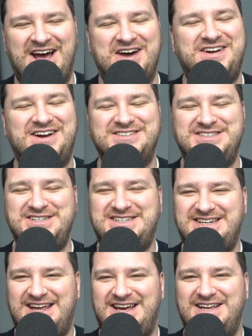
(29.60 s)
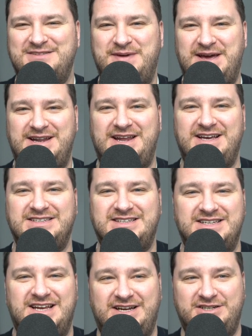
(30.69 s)
I mean, I was used to that in the band days
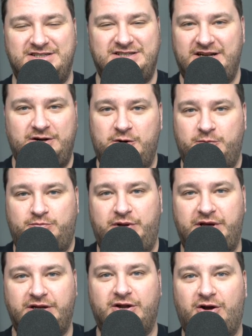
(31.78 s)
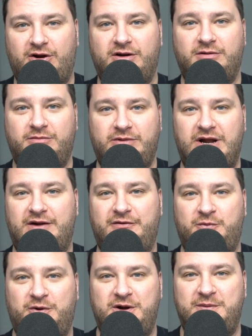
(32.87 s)
because I could just then go play guitar and not have
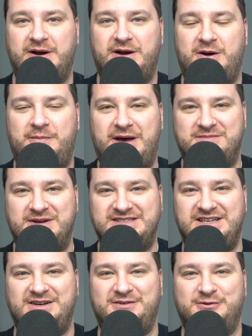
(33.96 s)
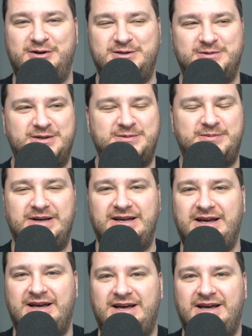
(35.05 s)
to worry about how bad my singing voice was, but